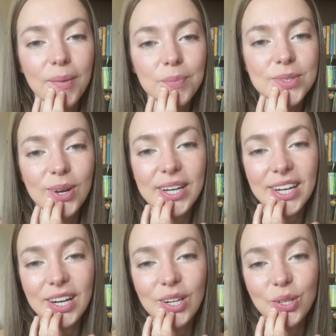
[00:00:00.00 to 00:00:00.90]
so I
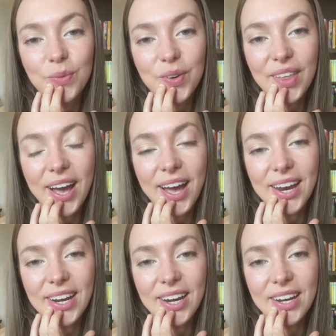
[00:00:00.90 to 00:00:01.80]
needed glue for
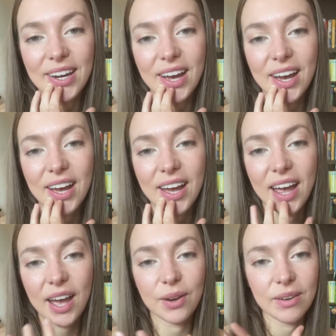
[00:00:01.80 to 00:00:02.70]
that, and
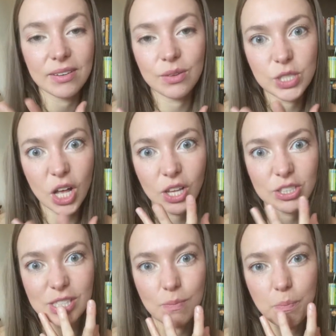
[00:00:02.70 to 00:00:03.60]
it was all
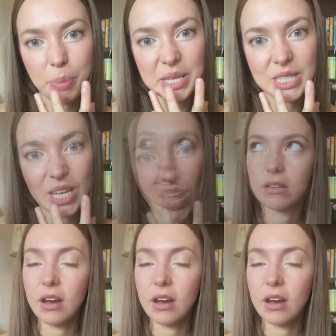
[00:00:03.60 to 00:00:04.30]
just busted up.